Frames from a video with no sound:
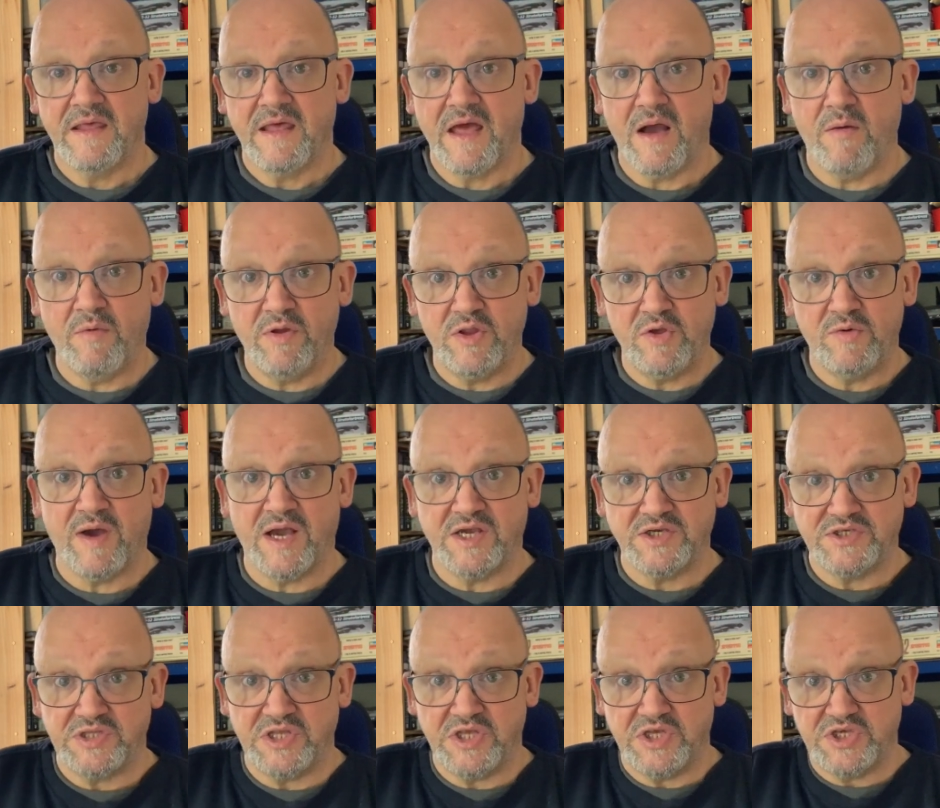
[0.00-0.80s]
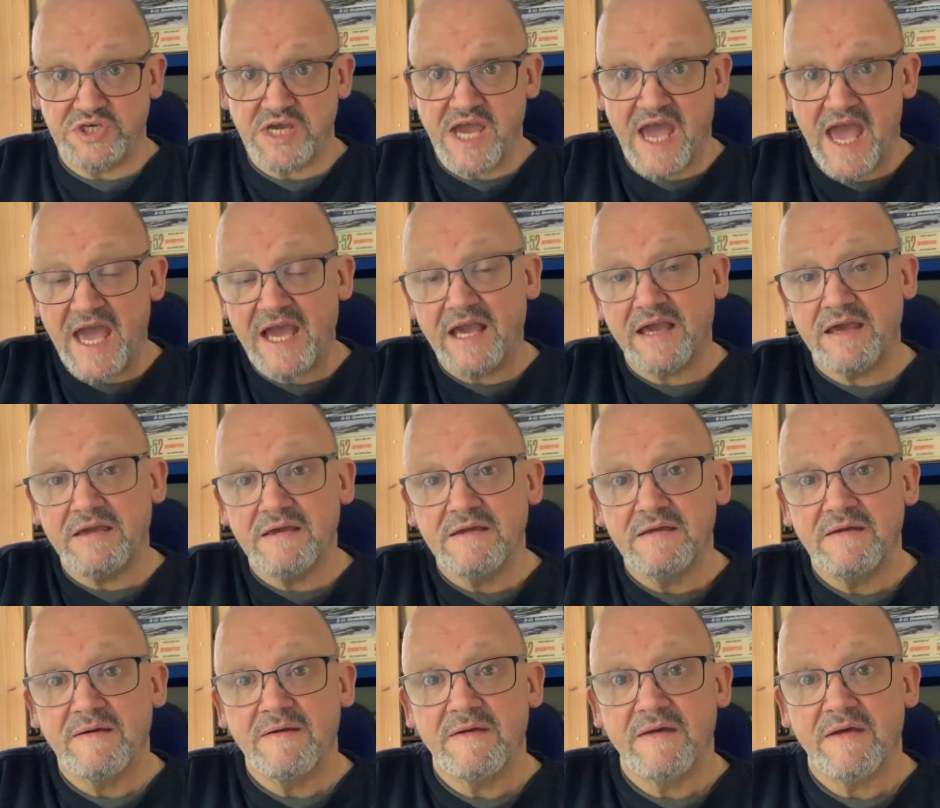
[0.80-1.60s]
And when you actually check,
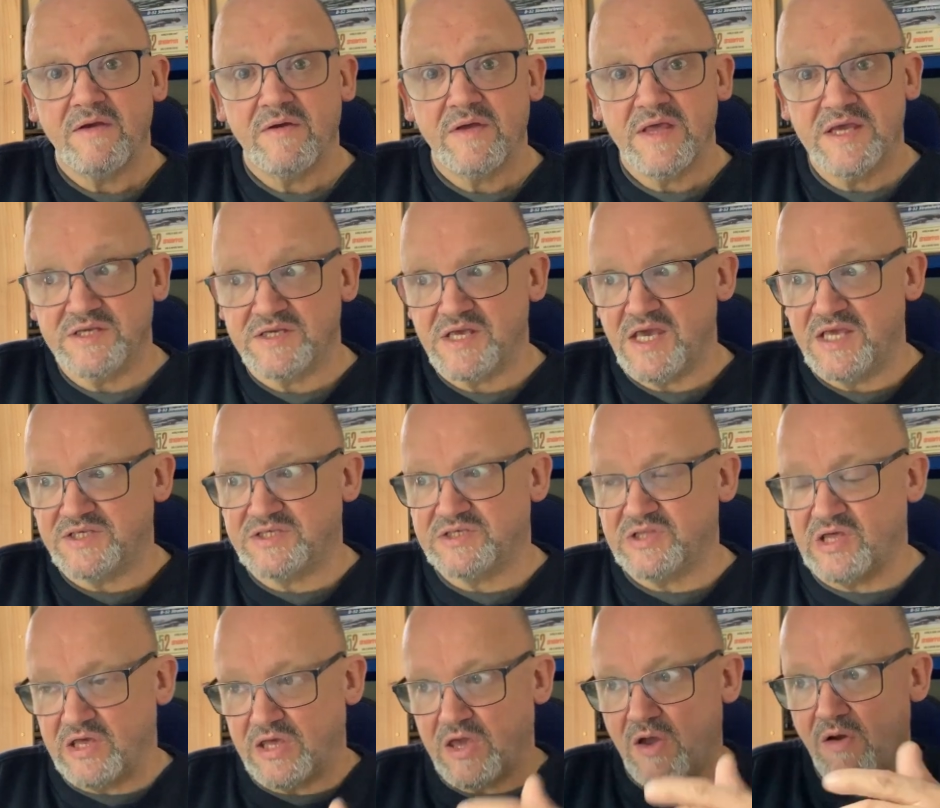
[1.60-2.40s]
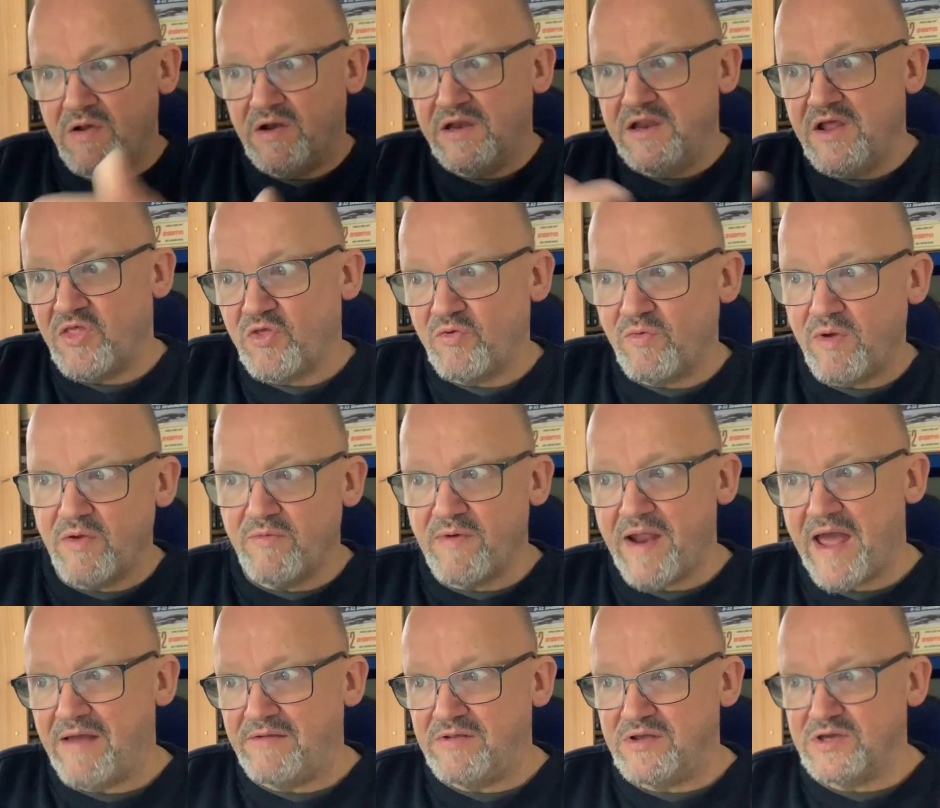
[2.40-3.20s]
it's like going the other way
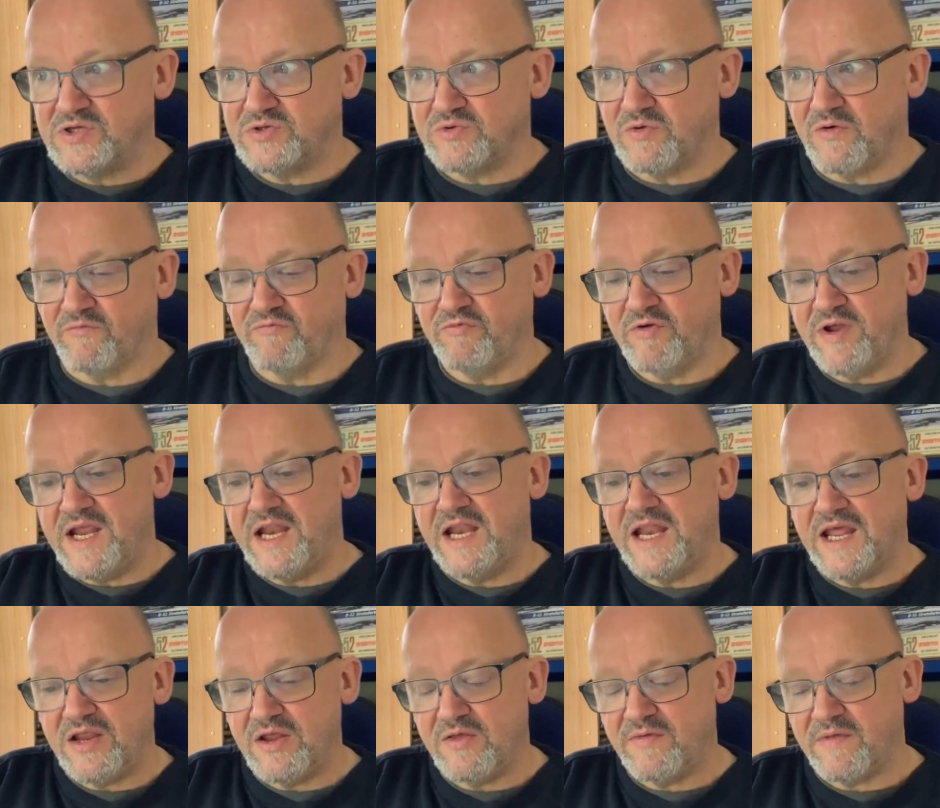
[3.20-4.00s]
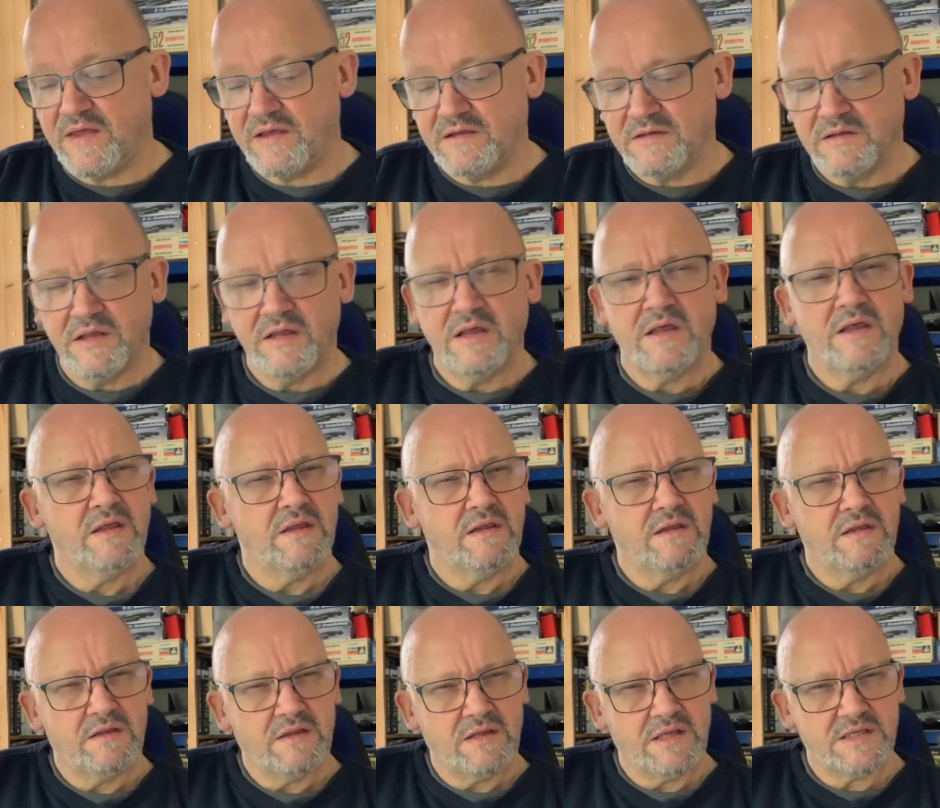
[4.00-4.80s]
around. You sort of read it and you think,
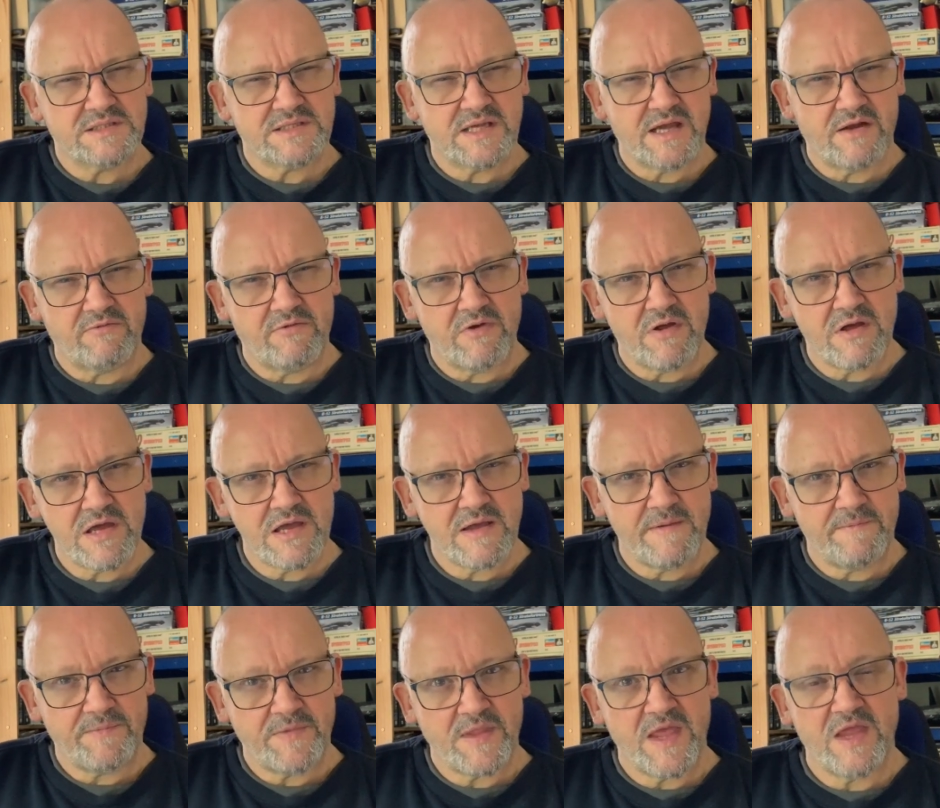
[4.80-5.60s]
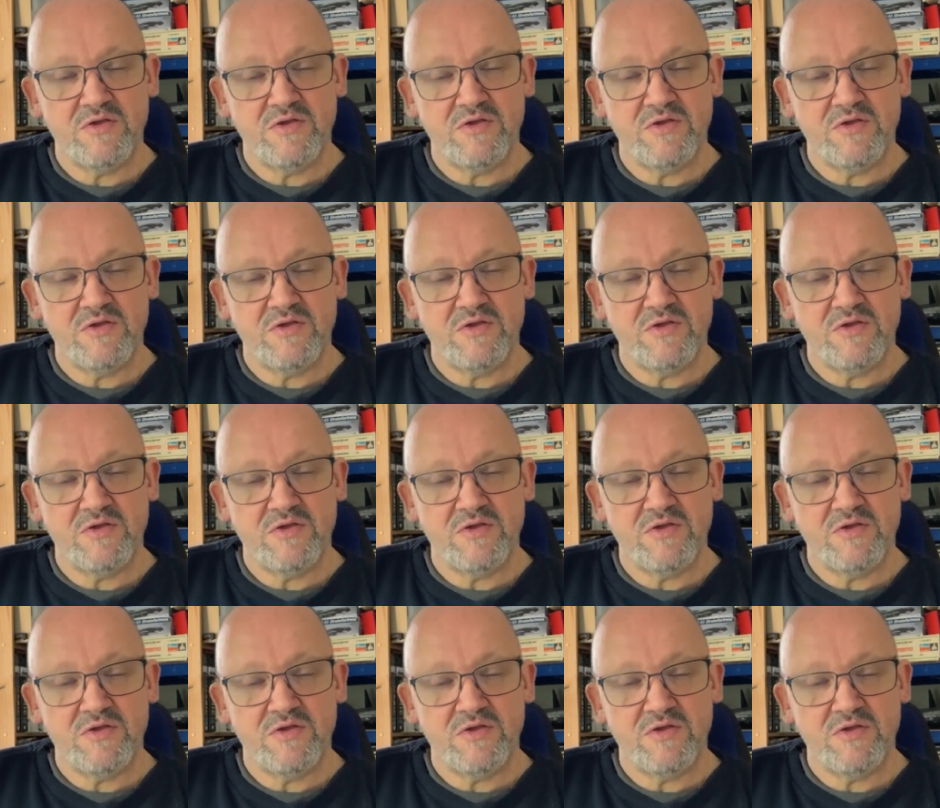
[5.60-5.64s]
is that right?